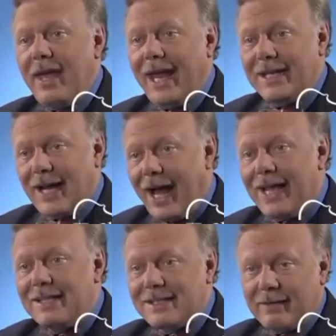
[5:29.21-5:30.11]
and
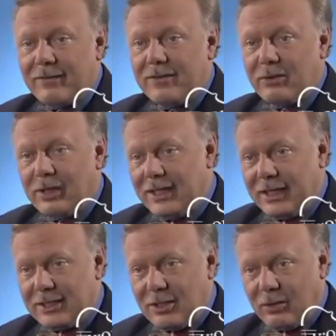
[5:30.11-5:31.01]
high sevenths or
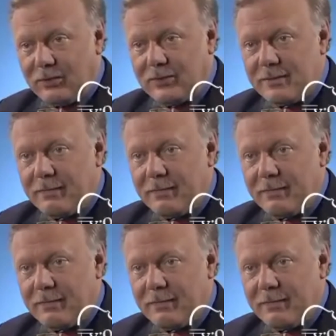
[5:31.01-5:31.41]
leading tones.